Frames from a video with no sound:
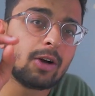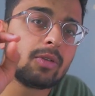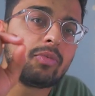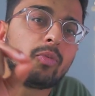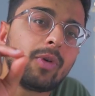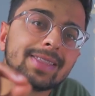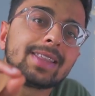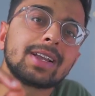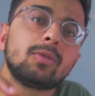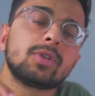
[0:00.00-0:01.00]
However, one
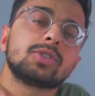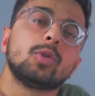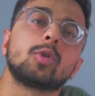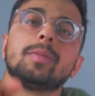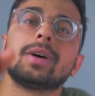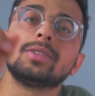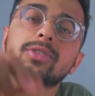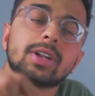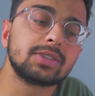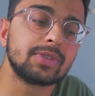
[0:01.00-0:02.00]
thing I want to talk about in
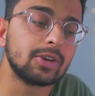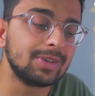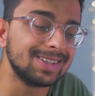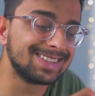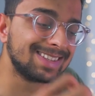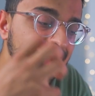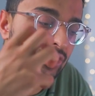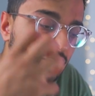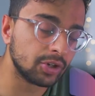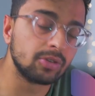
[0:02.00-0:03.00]
today's video is
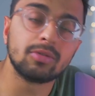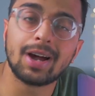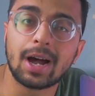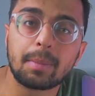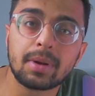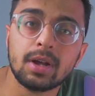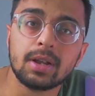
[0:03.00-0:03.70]
the Journal app.